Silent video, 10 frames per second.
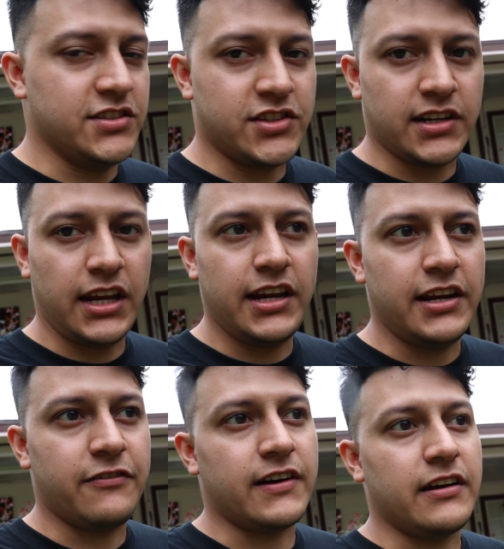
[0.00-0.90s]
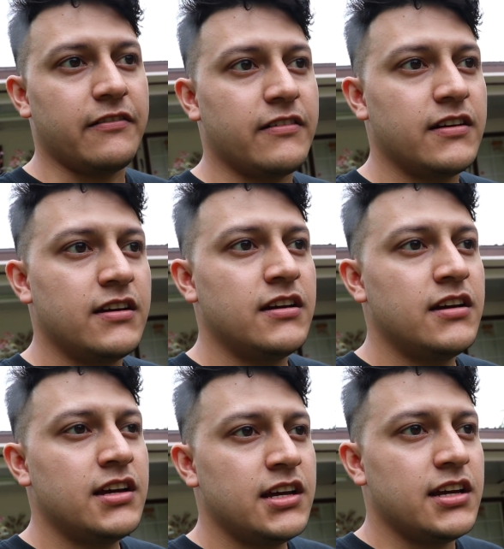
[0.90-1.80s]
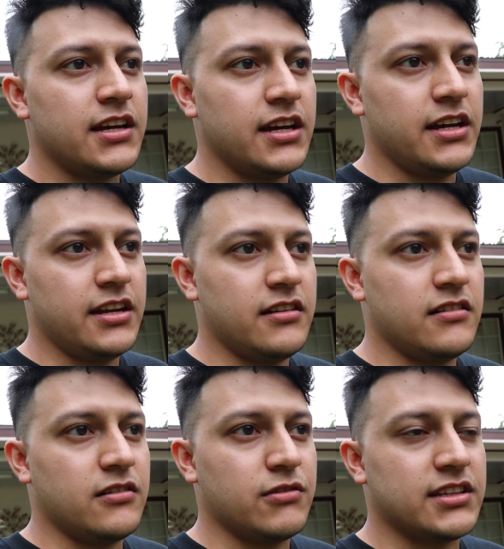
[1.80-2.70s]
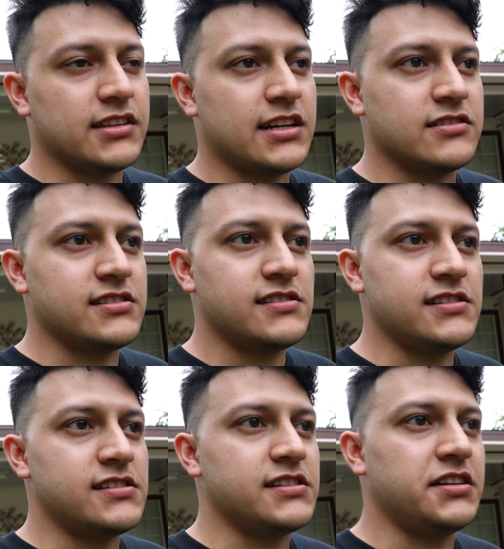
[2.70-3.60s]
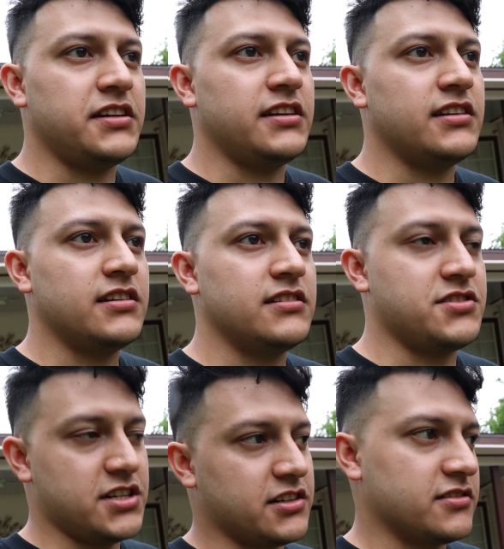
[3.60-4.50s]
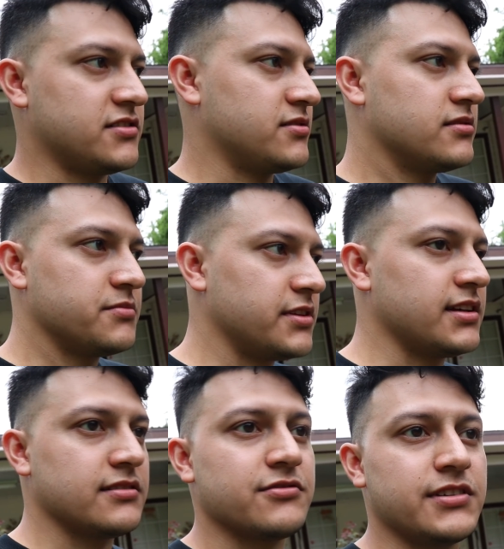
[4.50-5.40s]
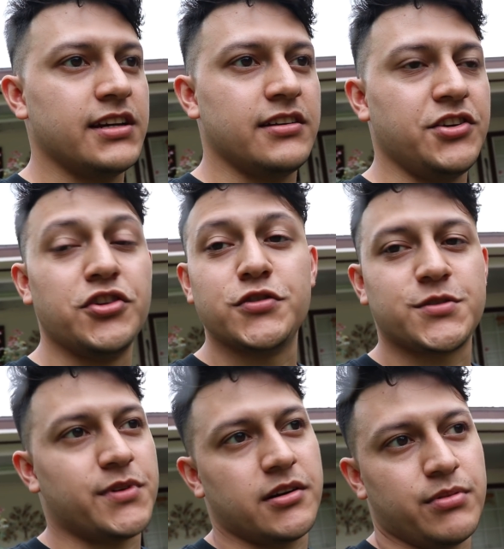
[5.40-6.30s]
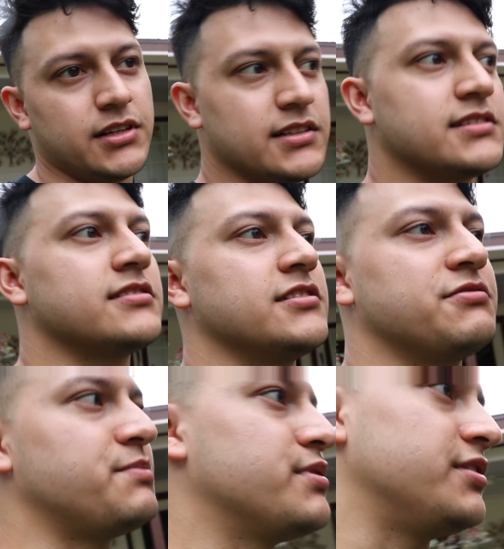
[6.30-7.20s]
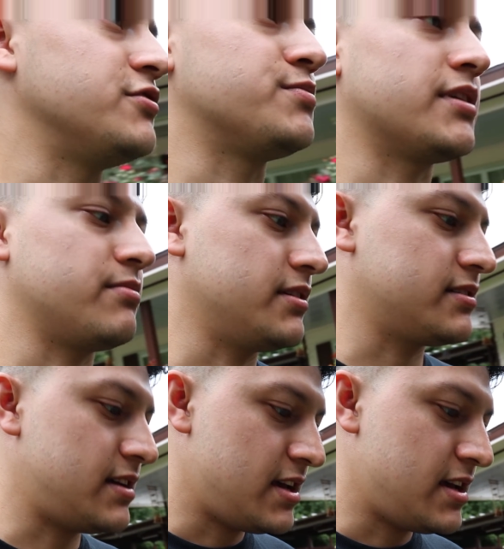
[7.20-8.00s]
it's on E85, and with 1000cc injectors. I mean, that's, and new spark plugs, because we put new spark plug.